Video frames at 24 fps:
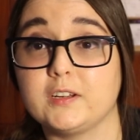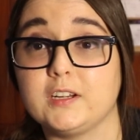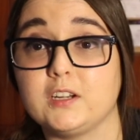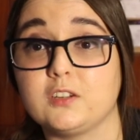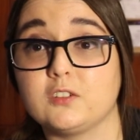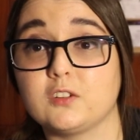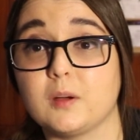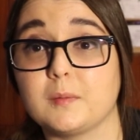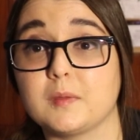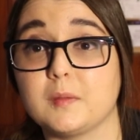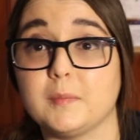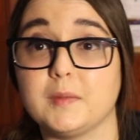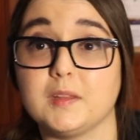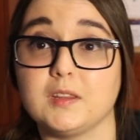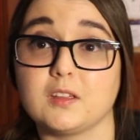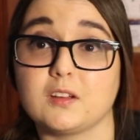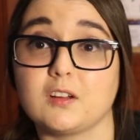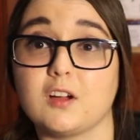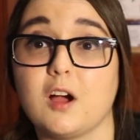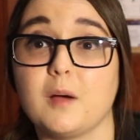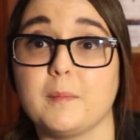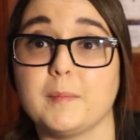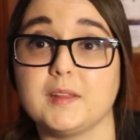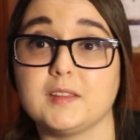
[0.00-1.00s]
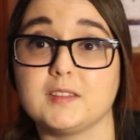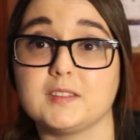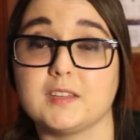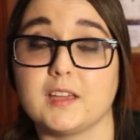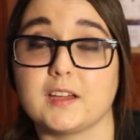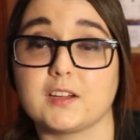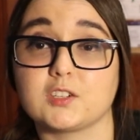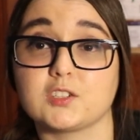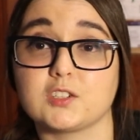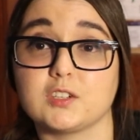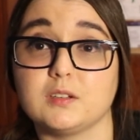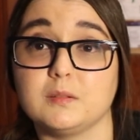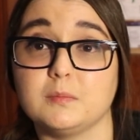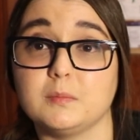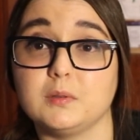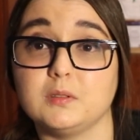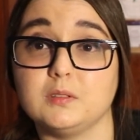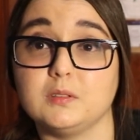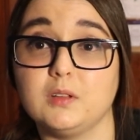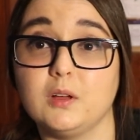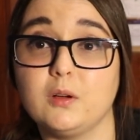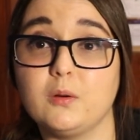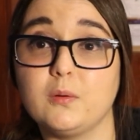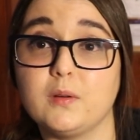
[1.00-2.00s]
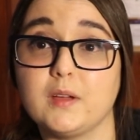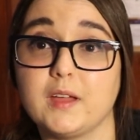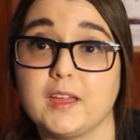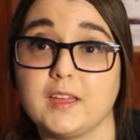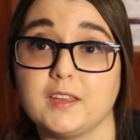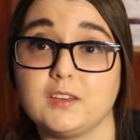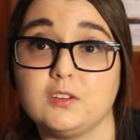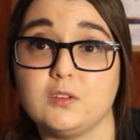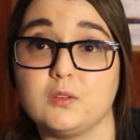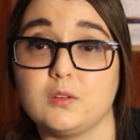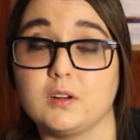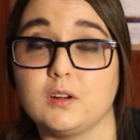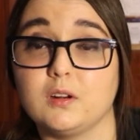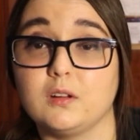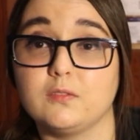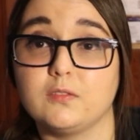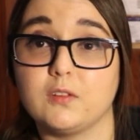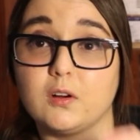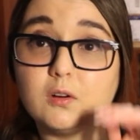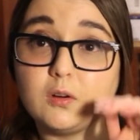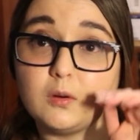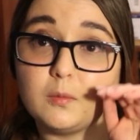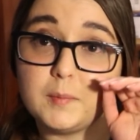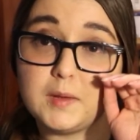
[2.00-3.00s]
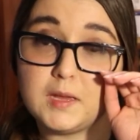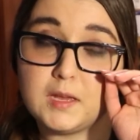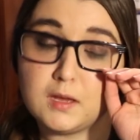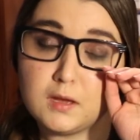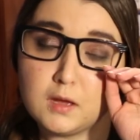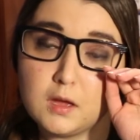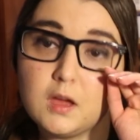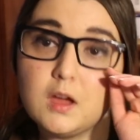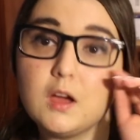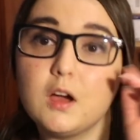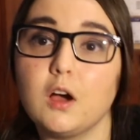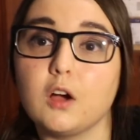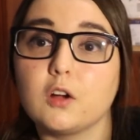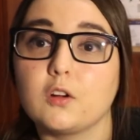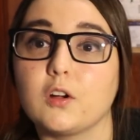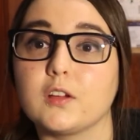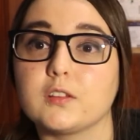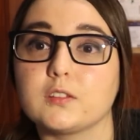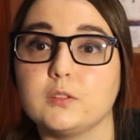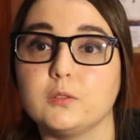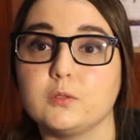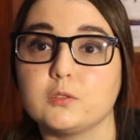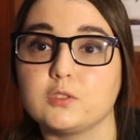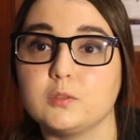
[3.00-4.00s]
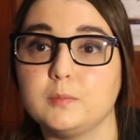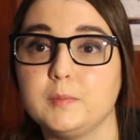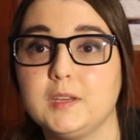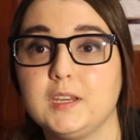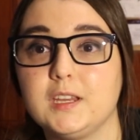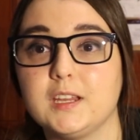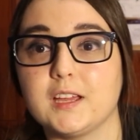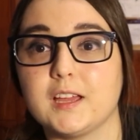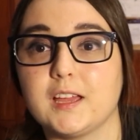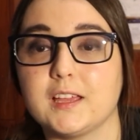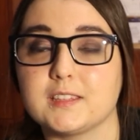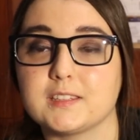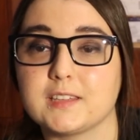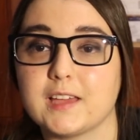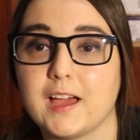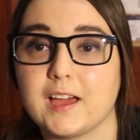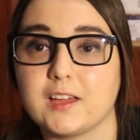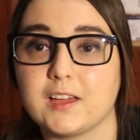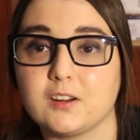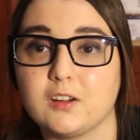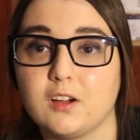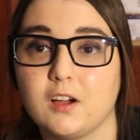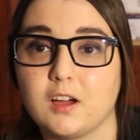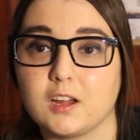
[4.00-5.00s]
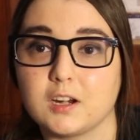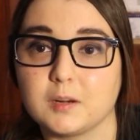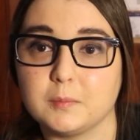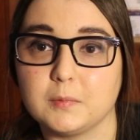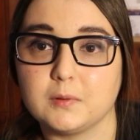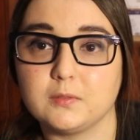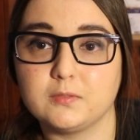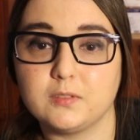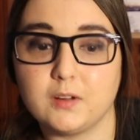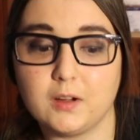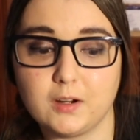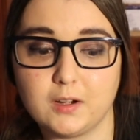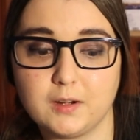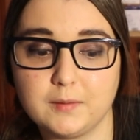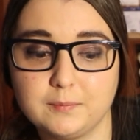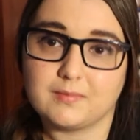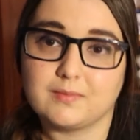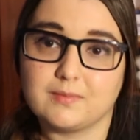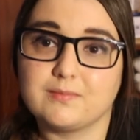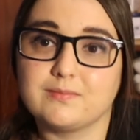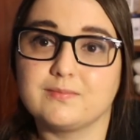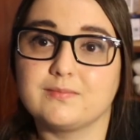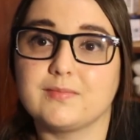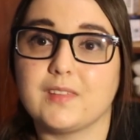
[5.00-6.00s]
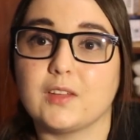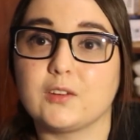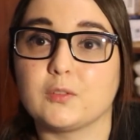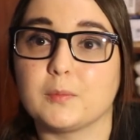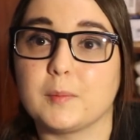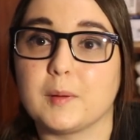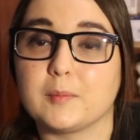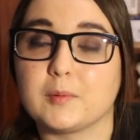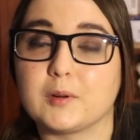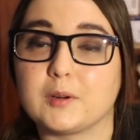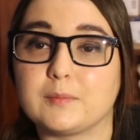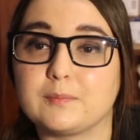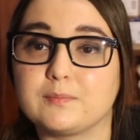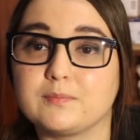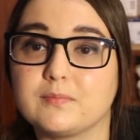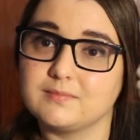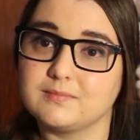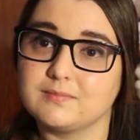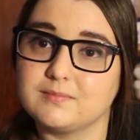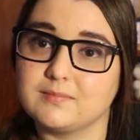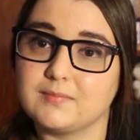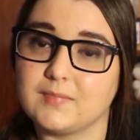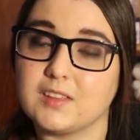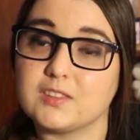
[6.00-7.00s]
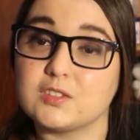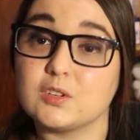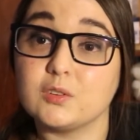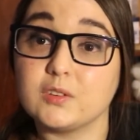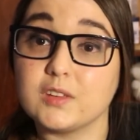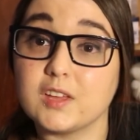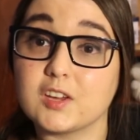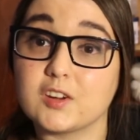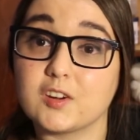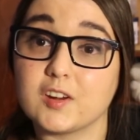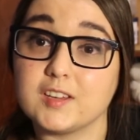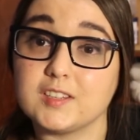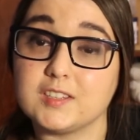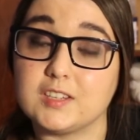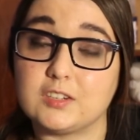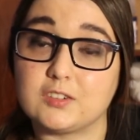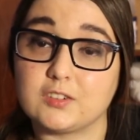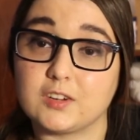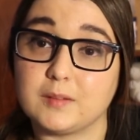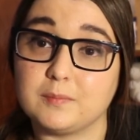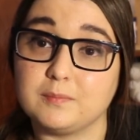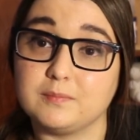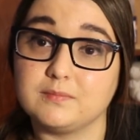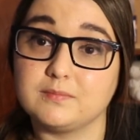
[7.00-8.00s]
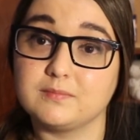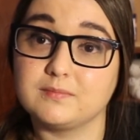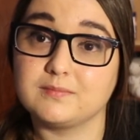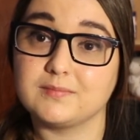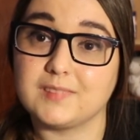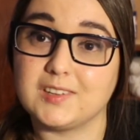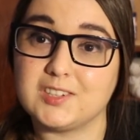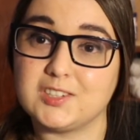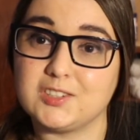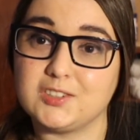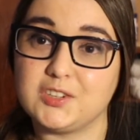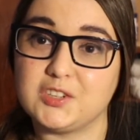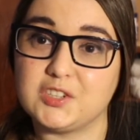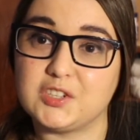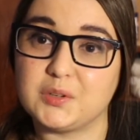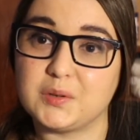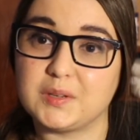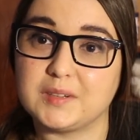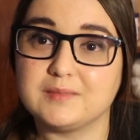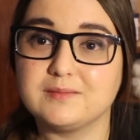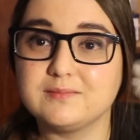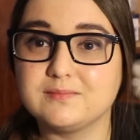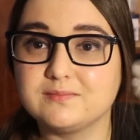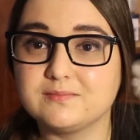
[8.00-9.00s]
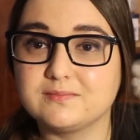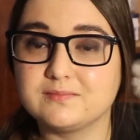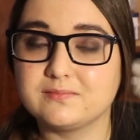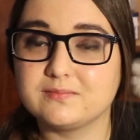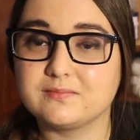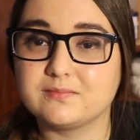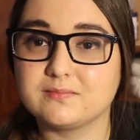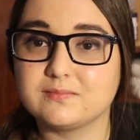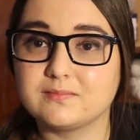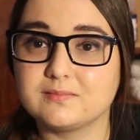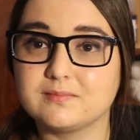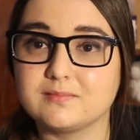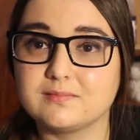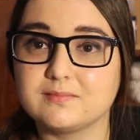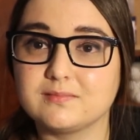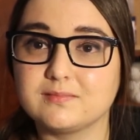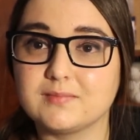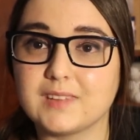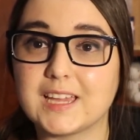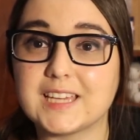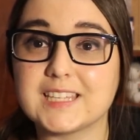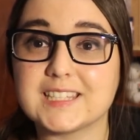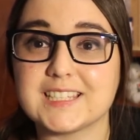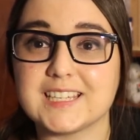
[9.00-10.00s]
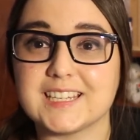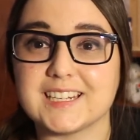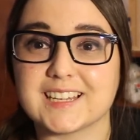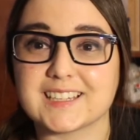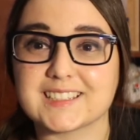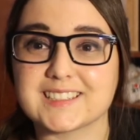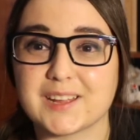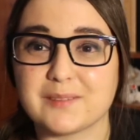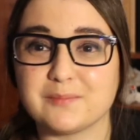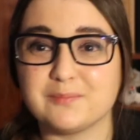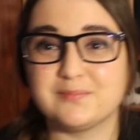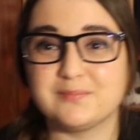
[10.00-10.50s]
to drop them in the comment section below, and you can follow me across social media as @AutumnAfar. And remember, it's only a crazy dream until you do it. See you next time.